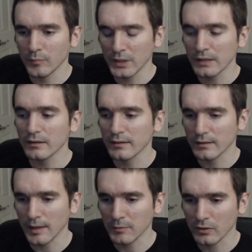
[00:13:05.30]

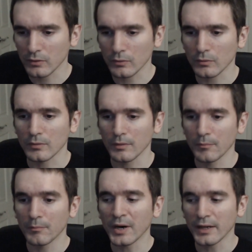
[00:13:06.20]
skeptical,
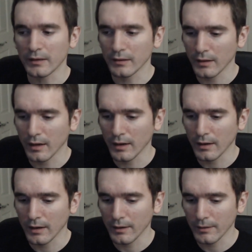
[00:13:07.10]
but
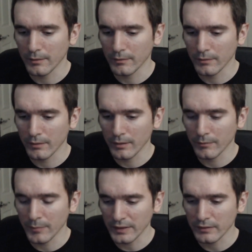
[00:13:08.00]

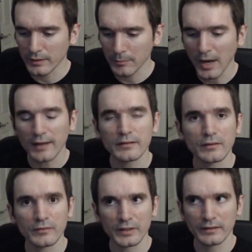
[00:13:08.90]
basically
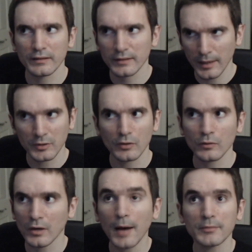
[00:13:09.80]
positively skeptical or
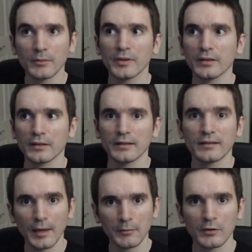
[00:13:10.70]
optimistically
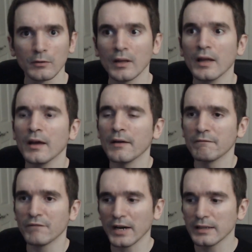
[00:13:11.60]
skeptical,
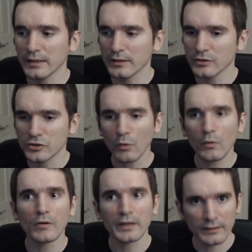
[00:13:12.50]
finding
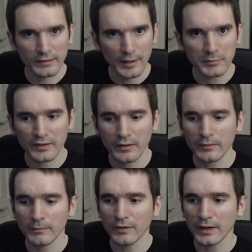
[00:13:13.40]
joy in
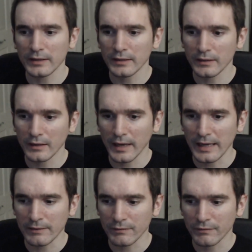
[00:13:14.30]
skepticism, finding a
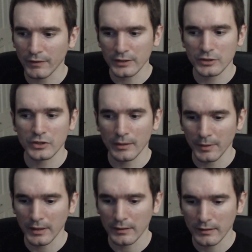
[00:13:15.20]
friendship
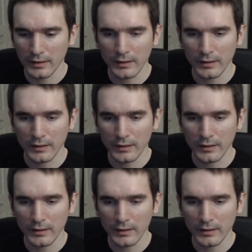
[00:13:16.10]
in the